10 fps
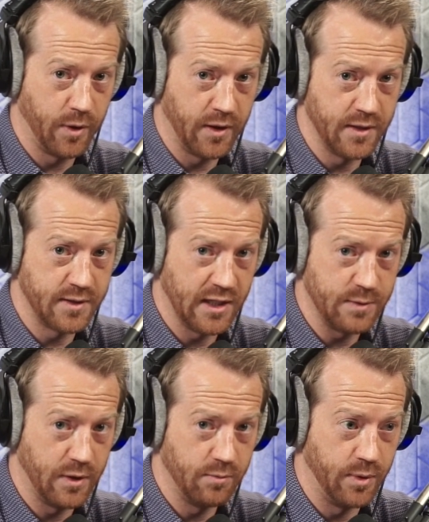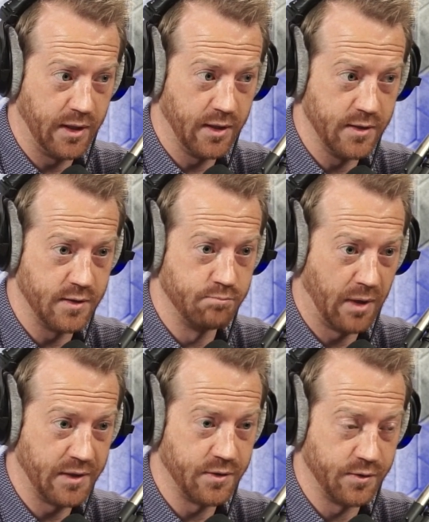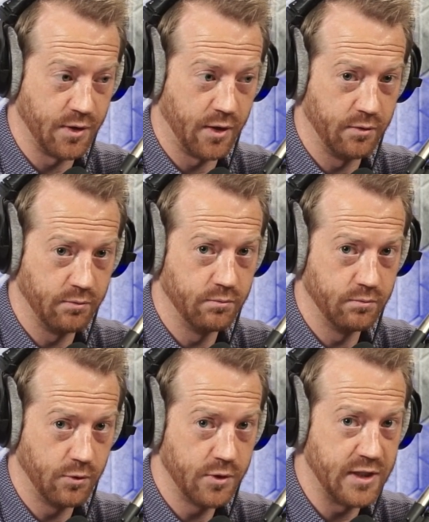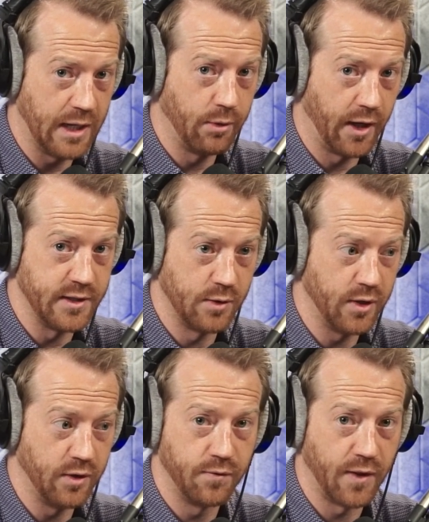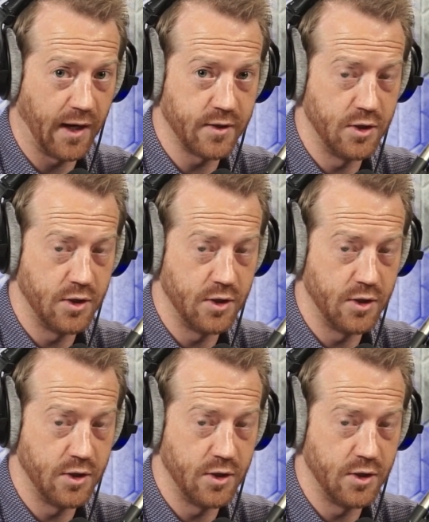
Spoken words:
the assessment because muscles are stabilizing when you flex.